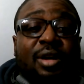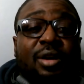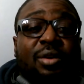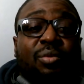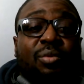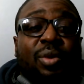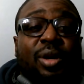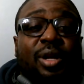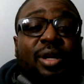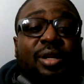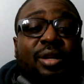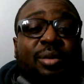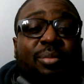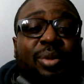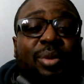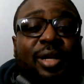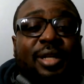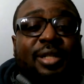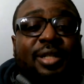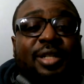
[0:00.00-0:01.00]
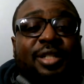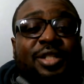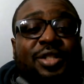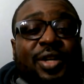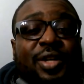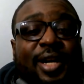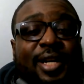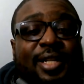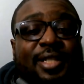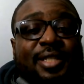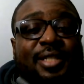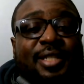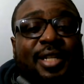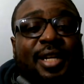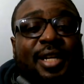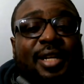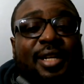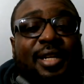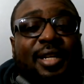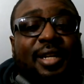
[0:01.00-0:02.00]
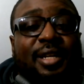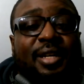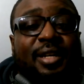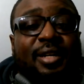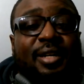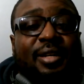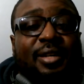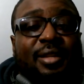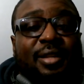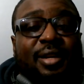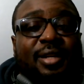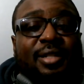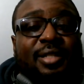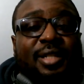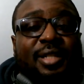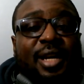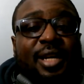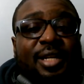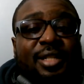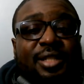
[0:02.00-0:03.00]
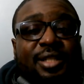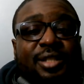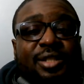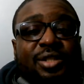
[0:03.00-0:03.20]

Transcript: when your players can transcend their station.